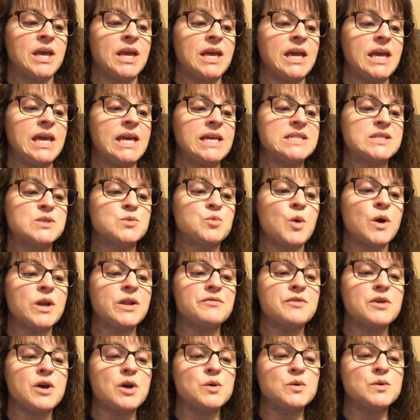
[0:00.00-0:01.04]
It's one of
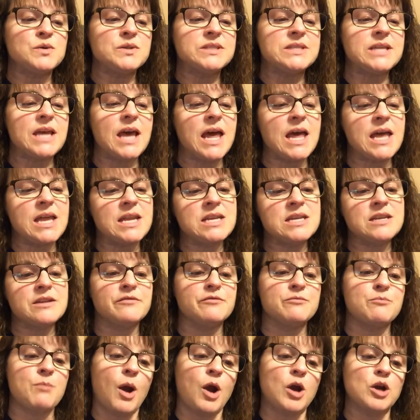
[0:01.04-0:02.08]
those end of
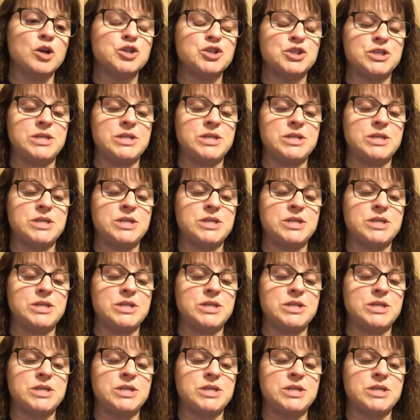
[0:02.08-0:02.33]
March